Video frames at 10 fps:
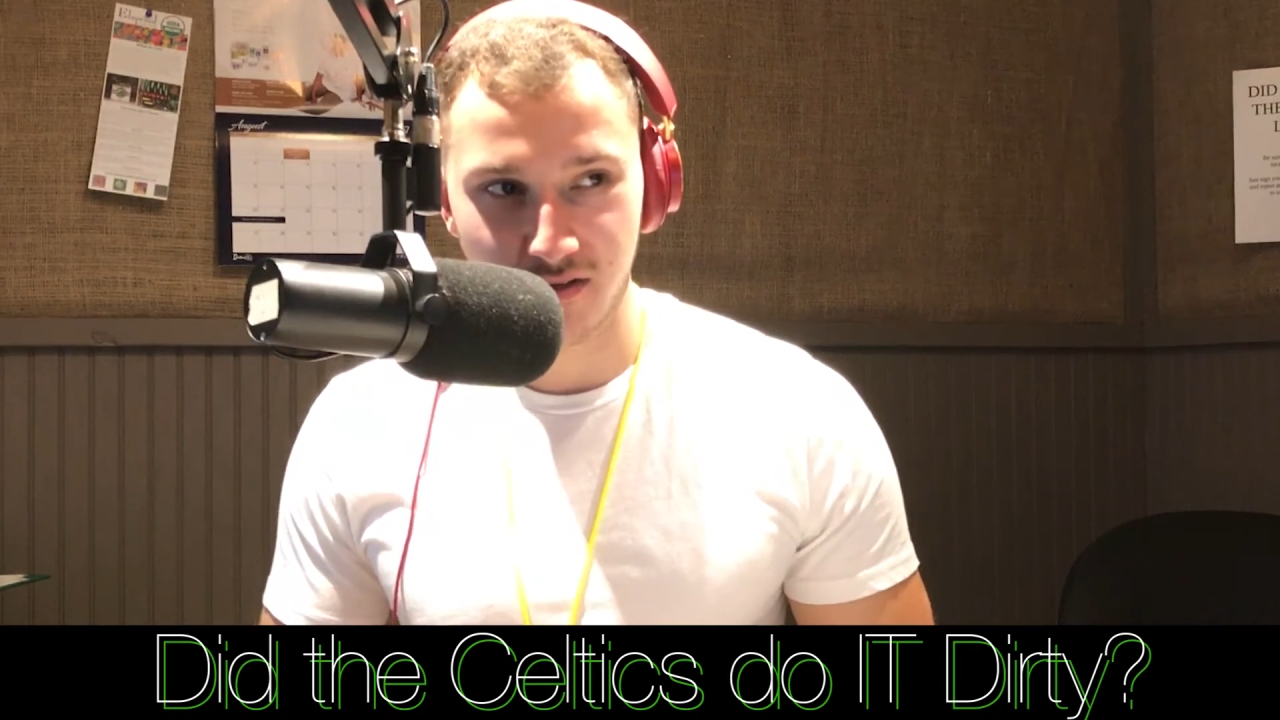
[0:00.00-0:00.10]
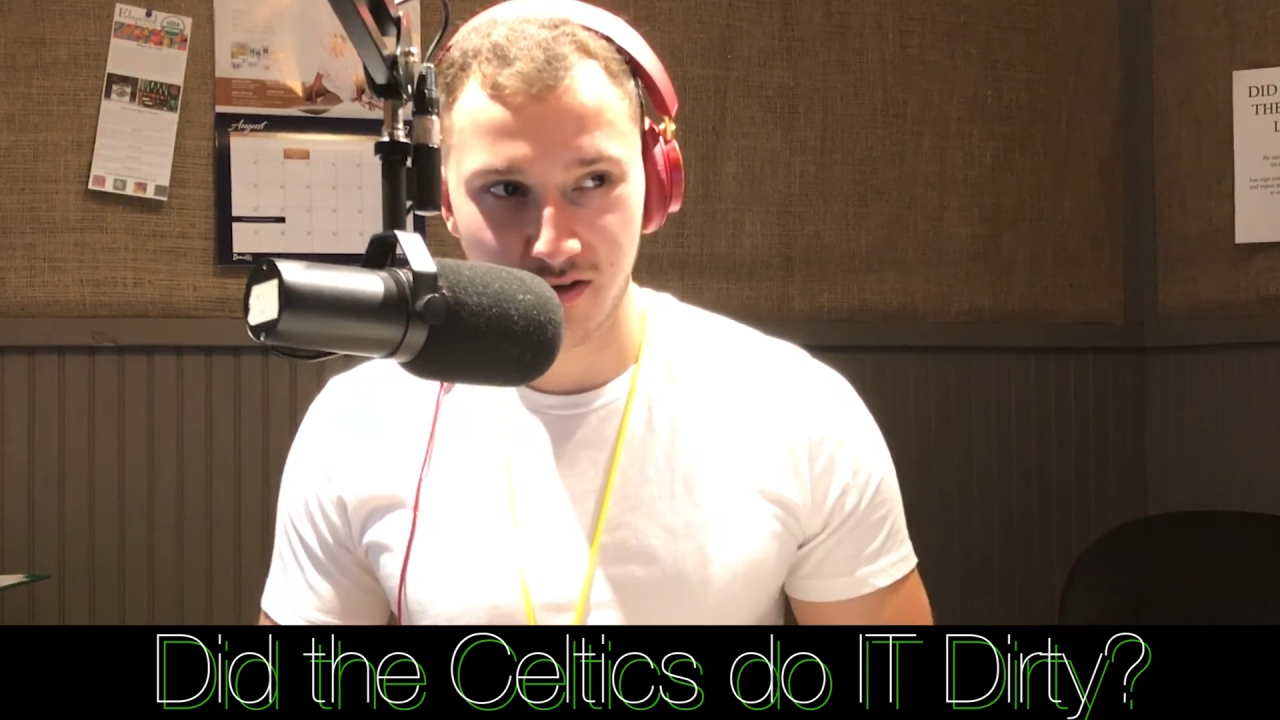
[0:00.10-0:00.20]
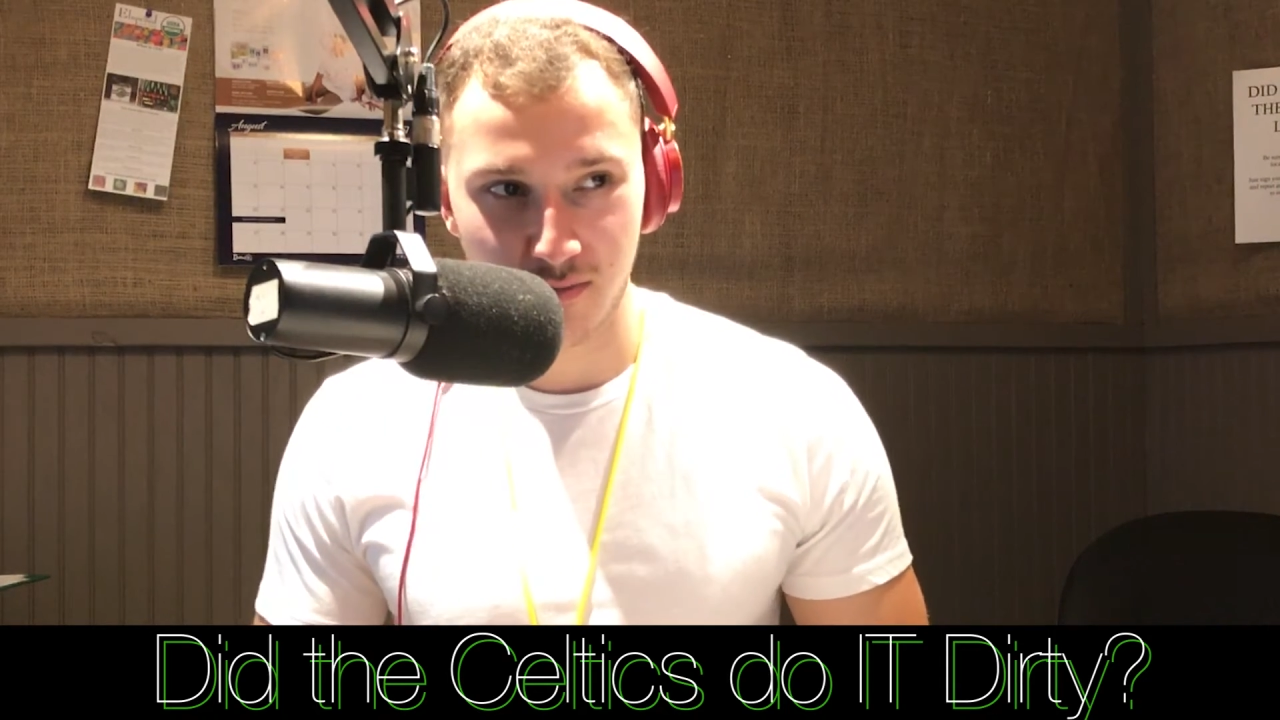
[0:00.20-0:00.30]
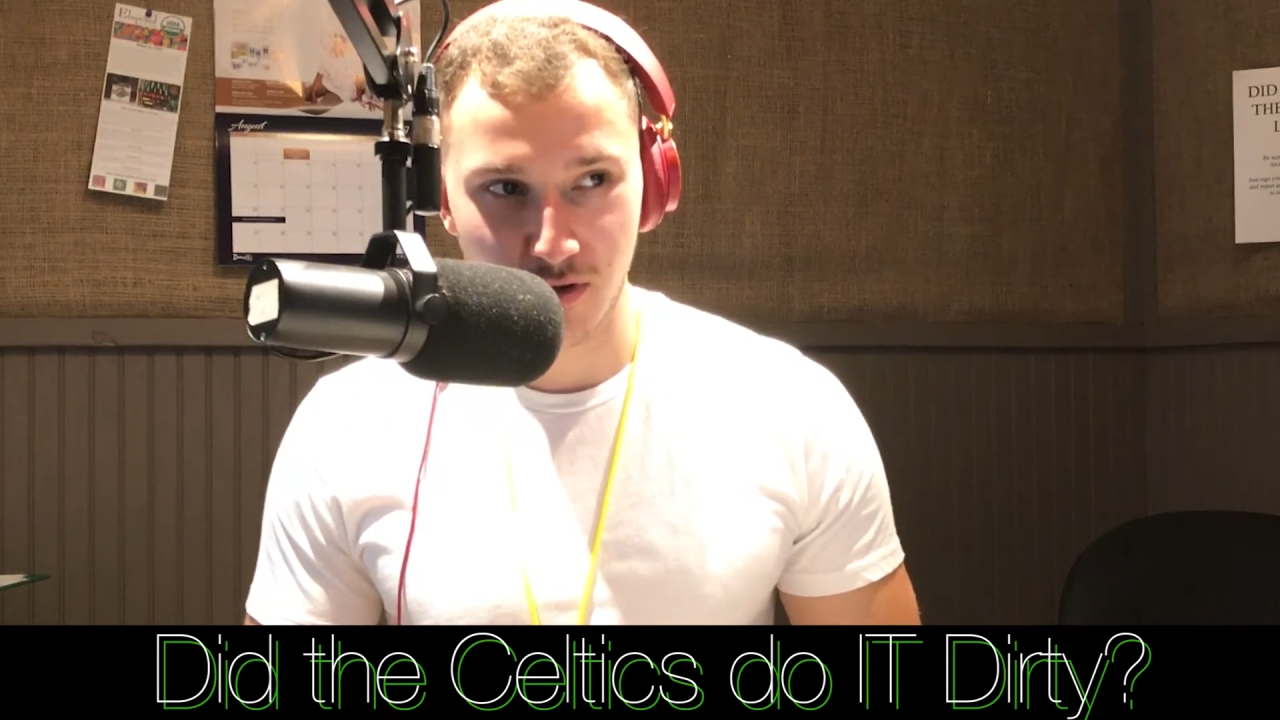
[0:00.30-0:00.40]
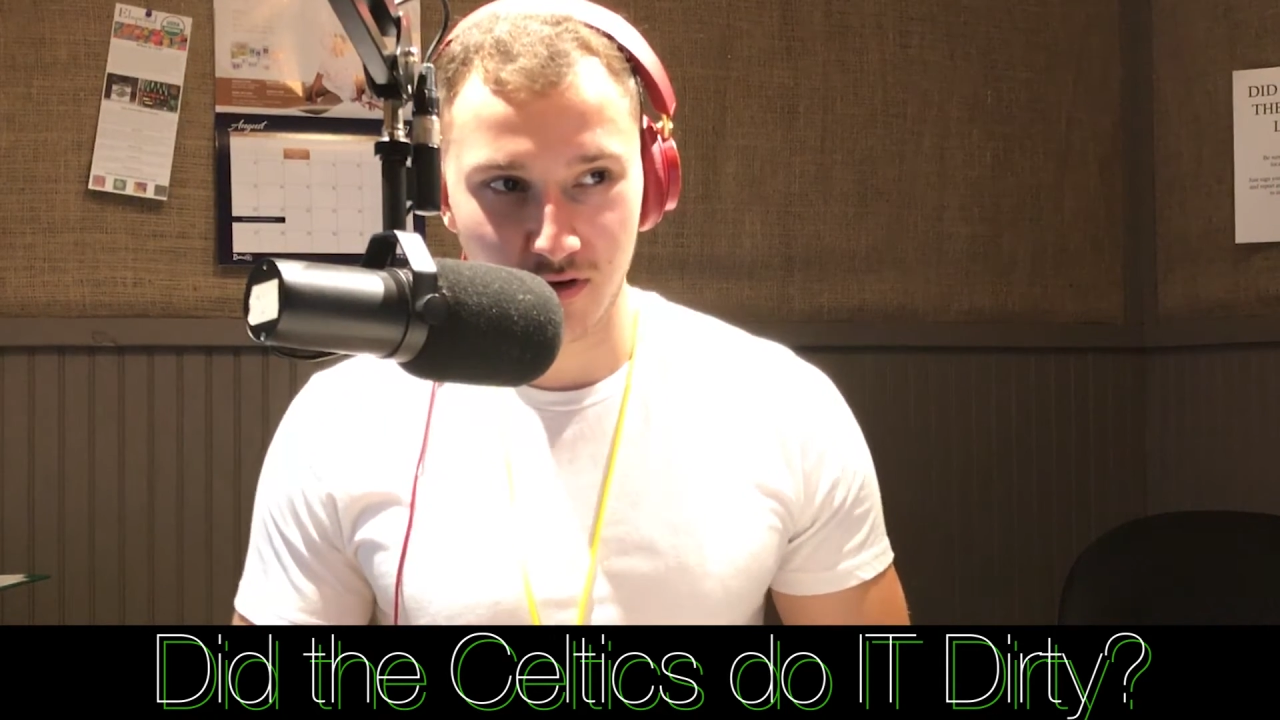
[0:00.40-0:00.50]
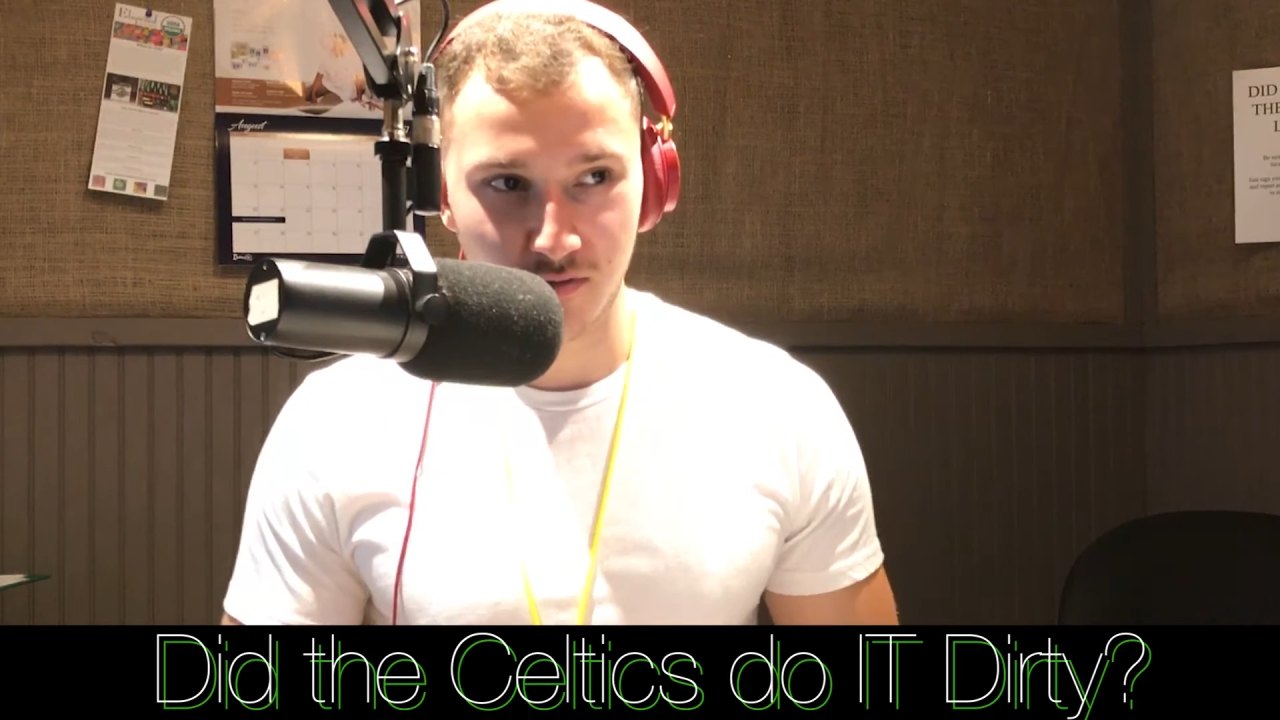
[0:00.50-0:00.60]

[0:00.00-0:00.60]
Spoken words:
Larry Bird